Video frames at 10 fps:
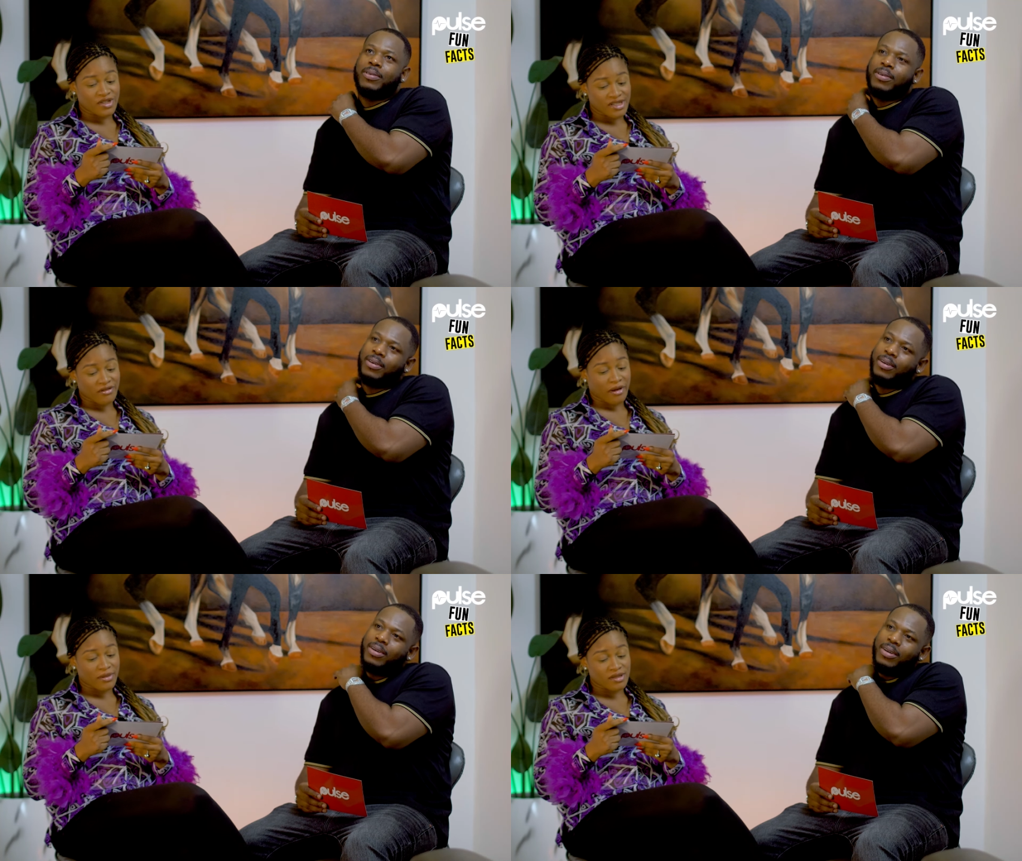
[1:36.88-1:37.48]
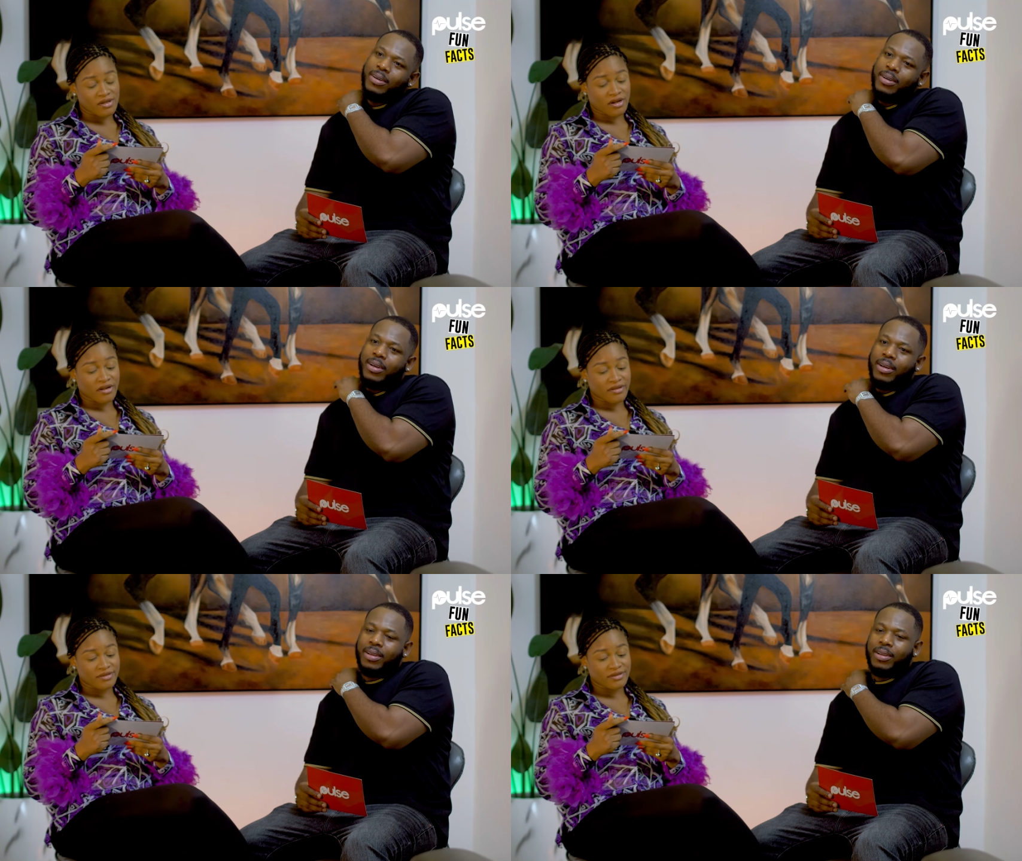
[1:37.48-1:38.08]
Speaker 1: you describe it?
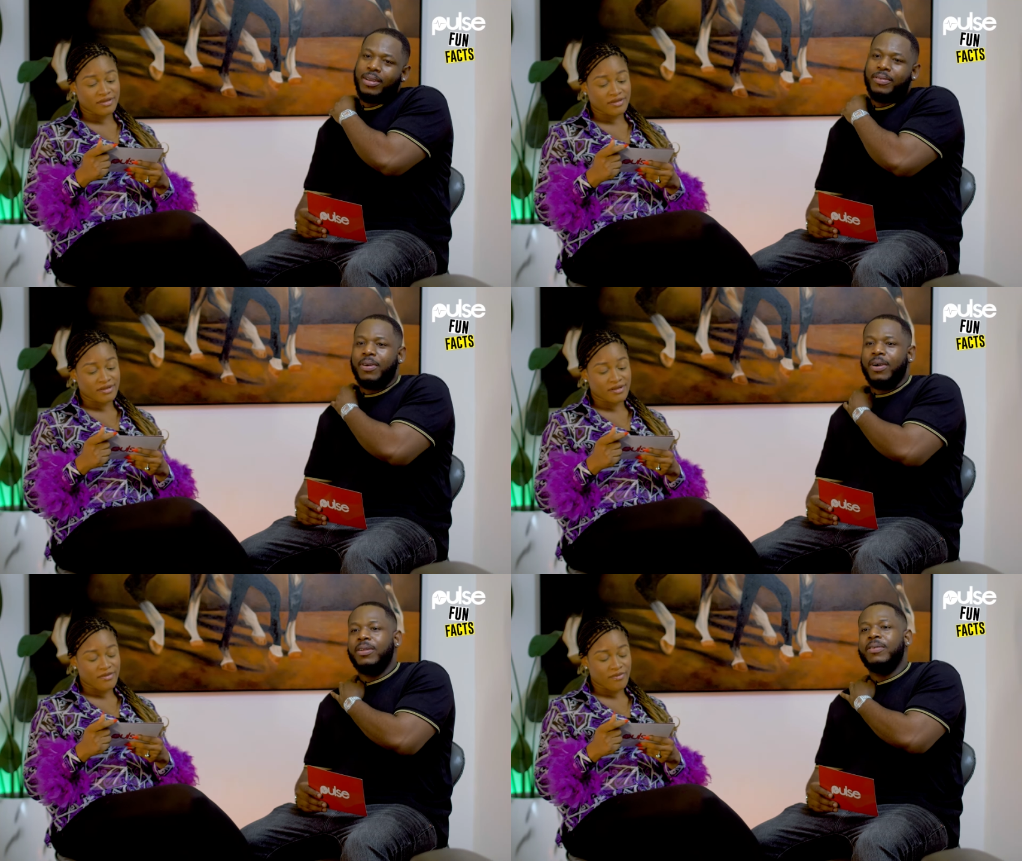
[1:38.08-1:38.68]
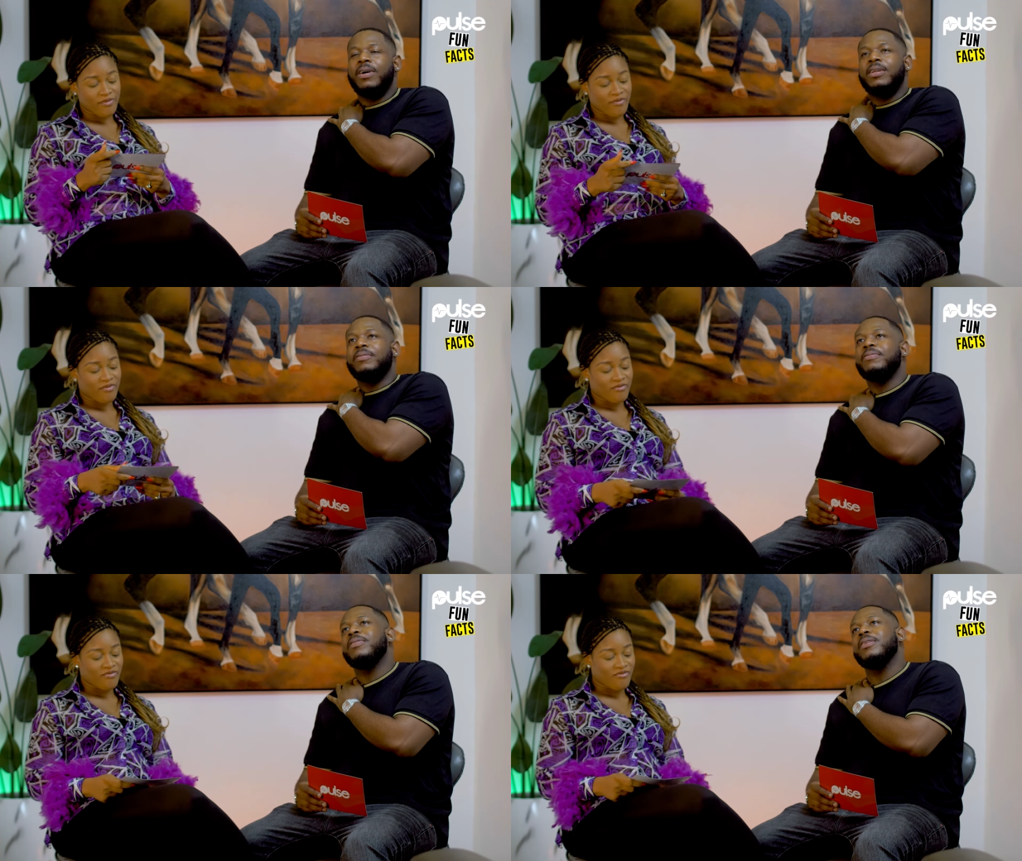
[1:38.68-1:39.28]
Sorry.
Speaker 2: If our love had a
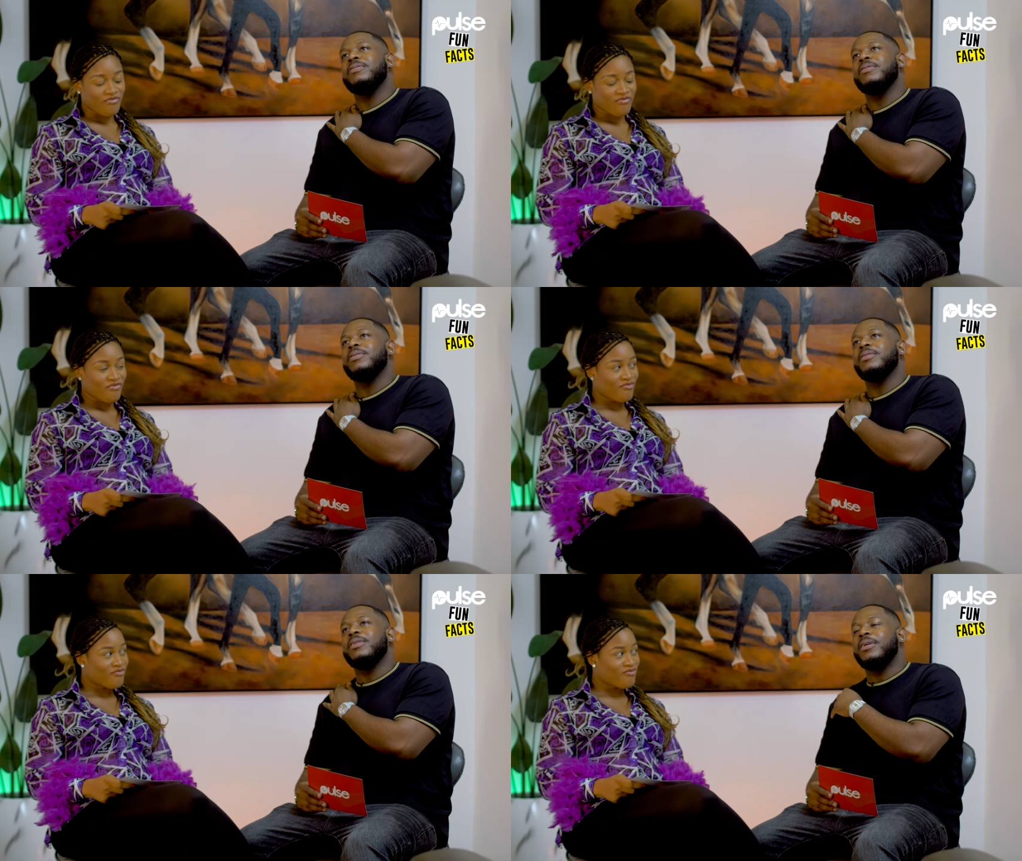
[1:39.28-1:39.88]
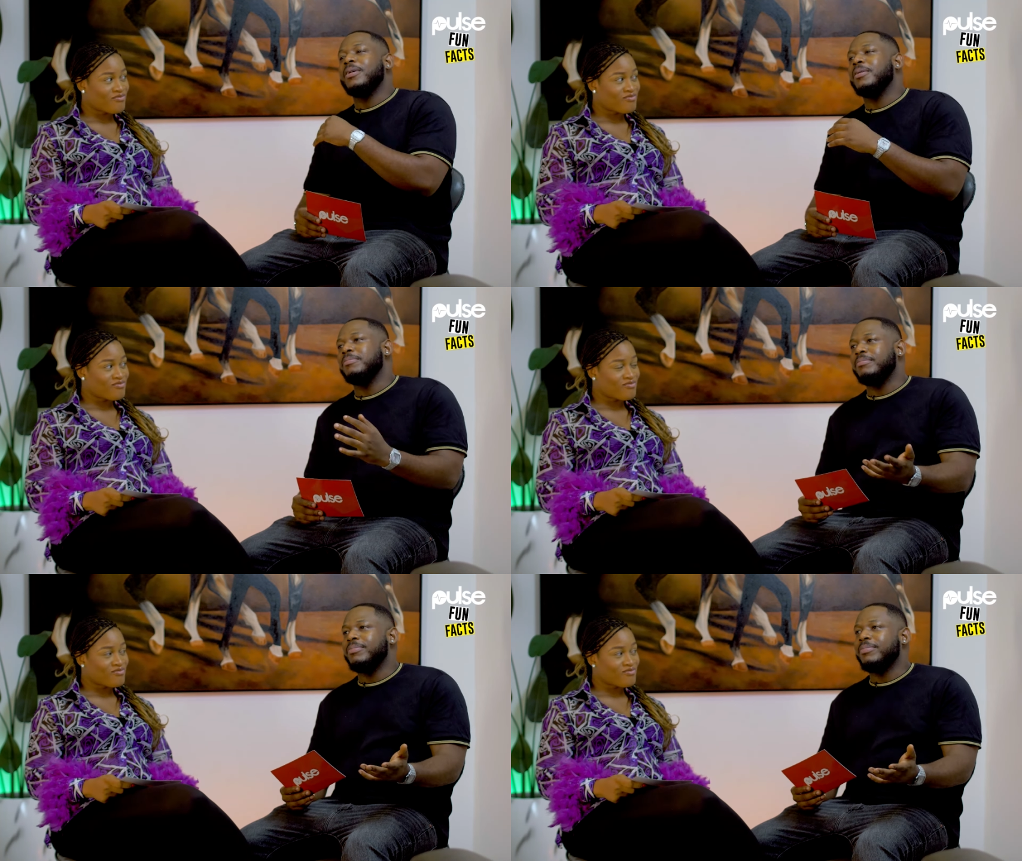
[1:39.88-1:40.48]
flavor,
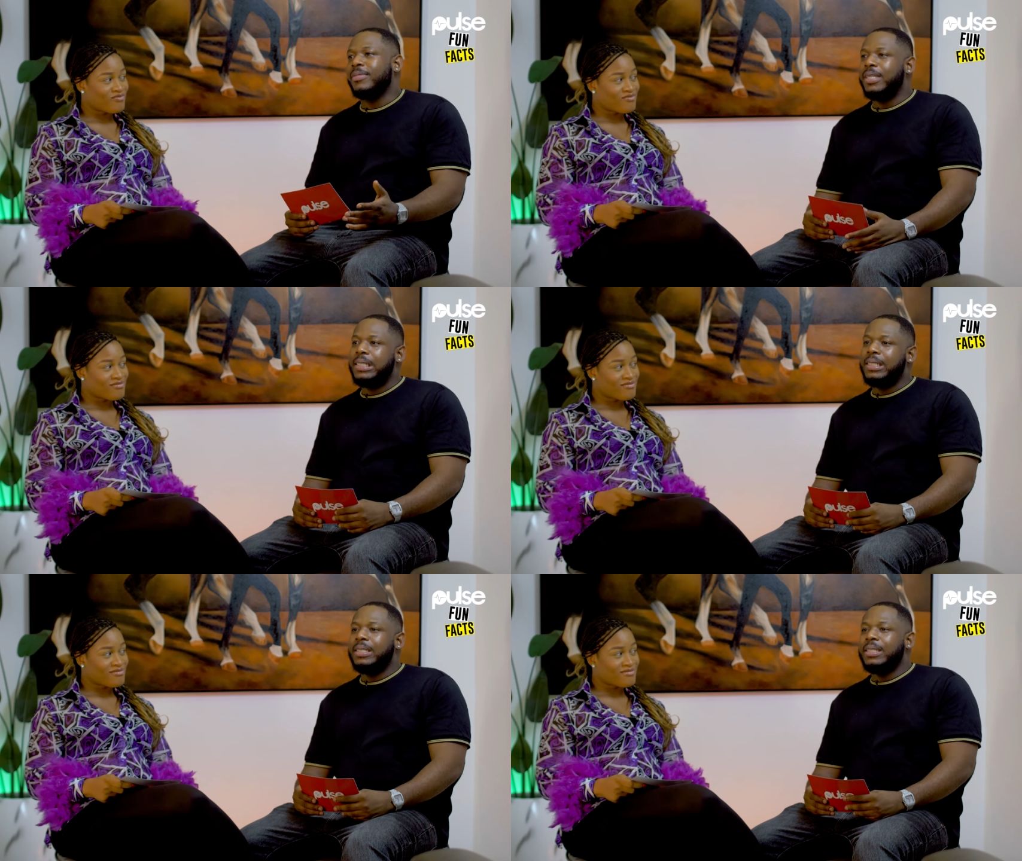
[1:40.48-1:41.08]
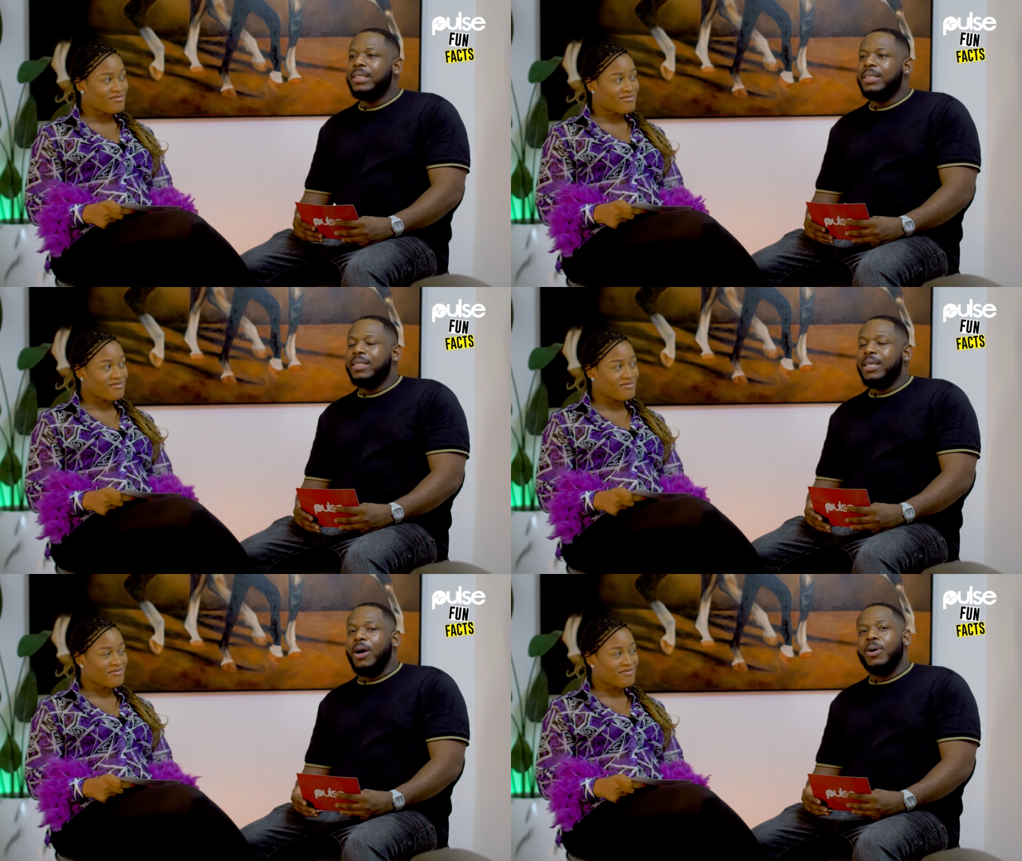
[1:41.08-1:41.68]
um,
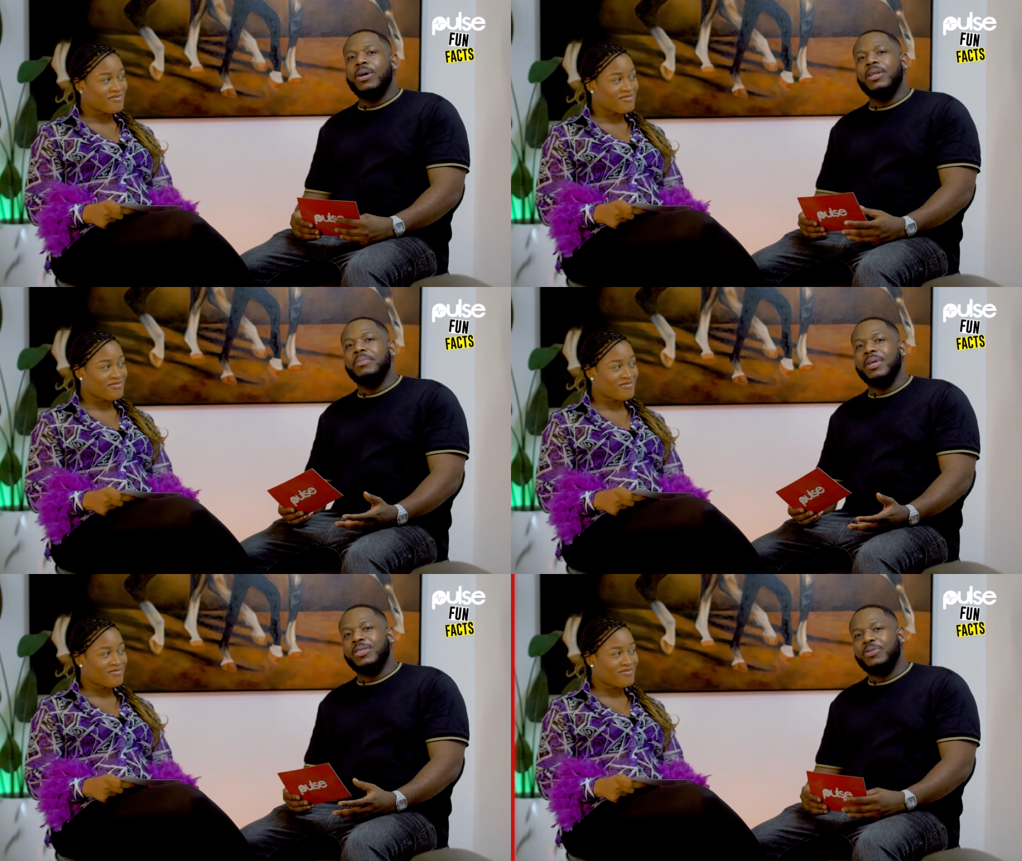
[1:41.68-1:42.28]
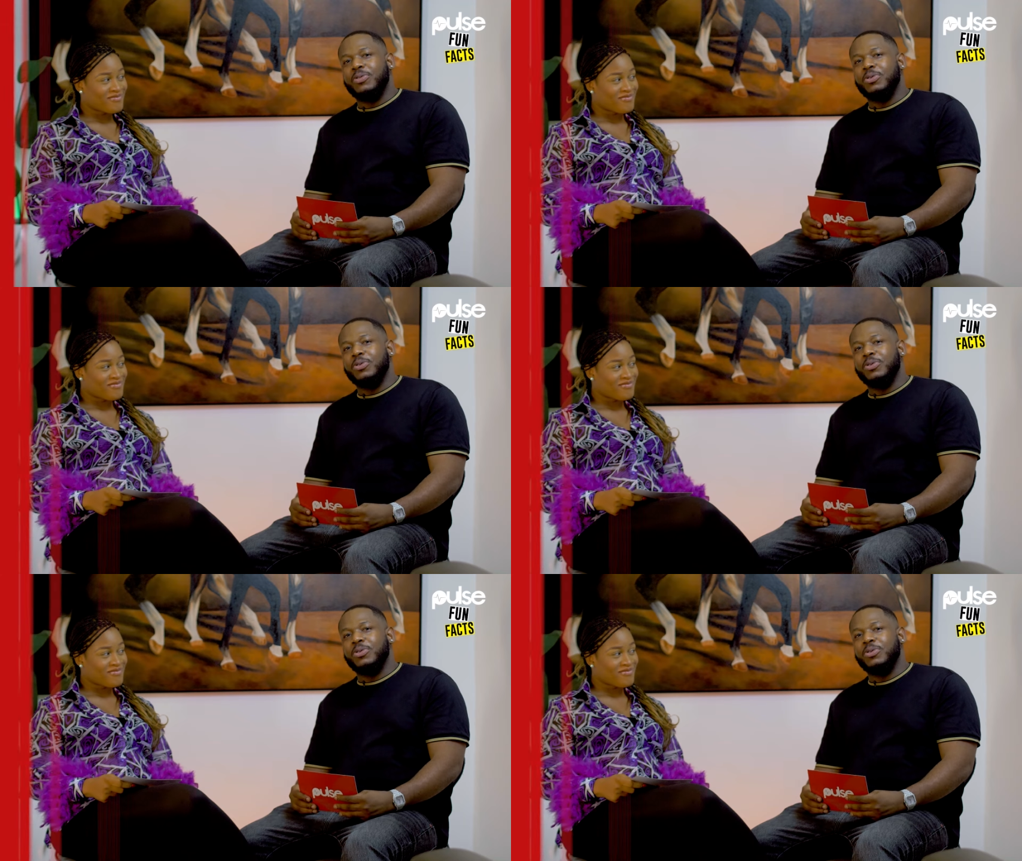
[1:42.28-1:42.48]
I'll call it mixed